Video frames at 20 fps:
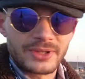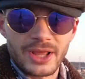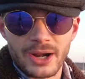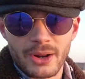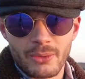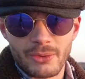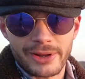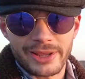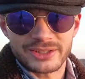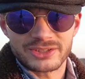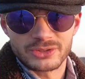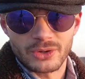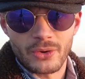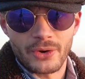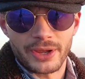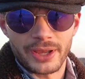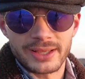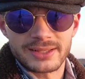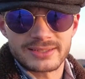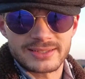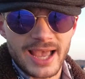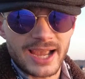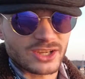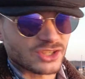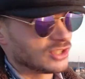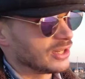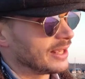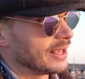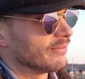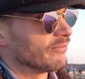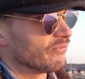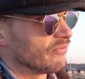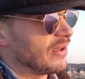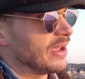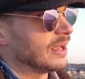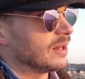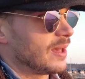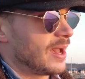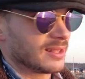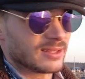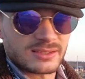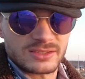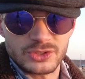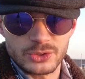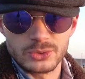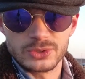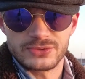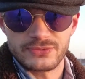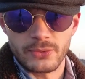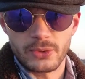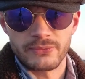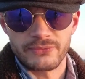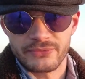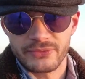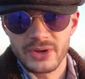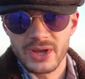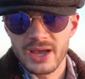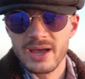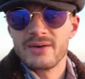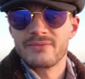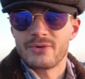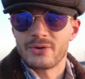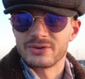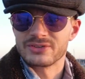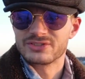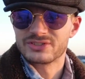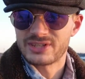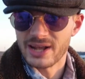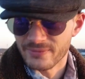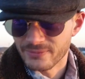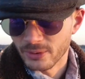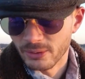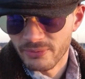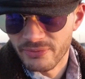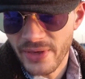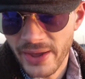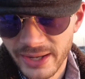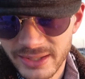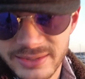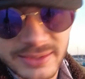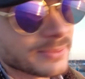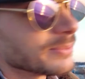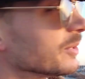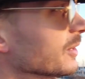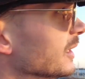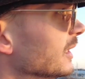not only a toy. It's actually a thing that's useful for several things.